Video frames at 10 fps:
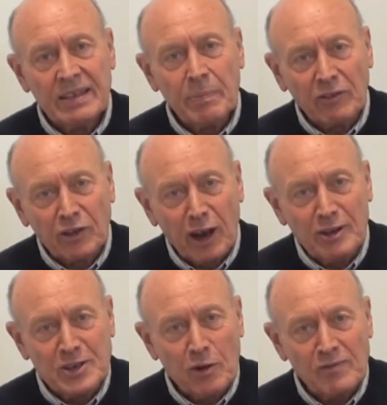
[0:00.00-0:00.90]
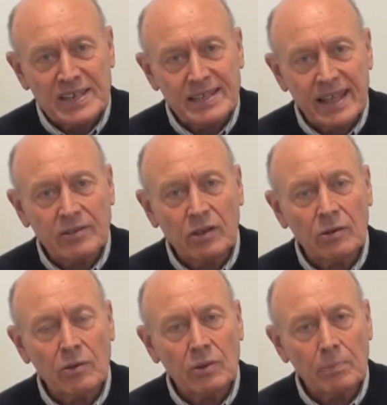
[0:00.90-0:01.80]
much closer, obviously,
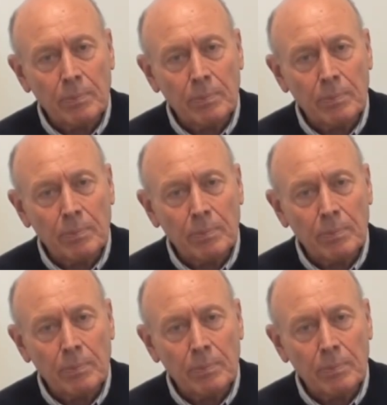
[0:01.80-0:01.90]
to